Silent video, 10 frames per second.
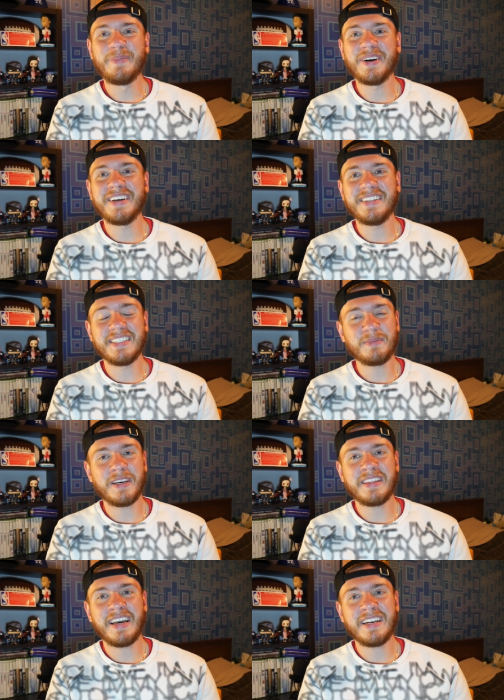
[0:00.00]
But
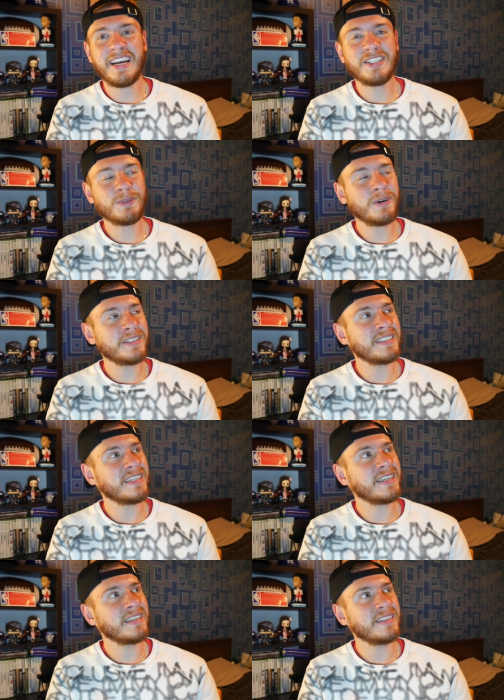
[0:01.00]
despite that, I just wanted
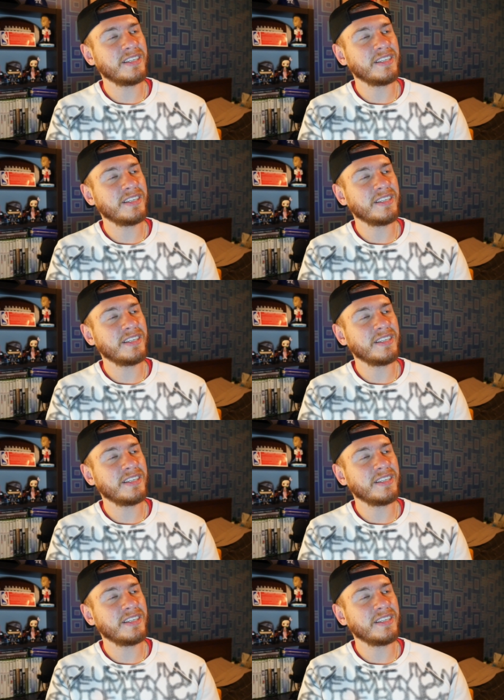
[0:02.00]
to,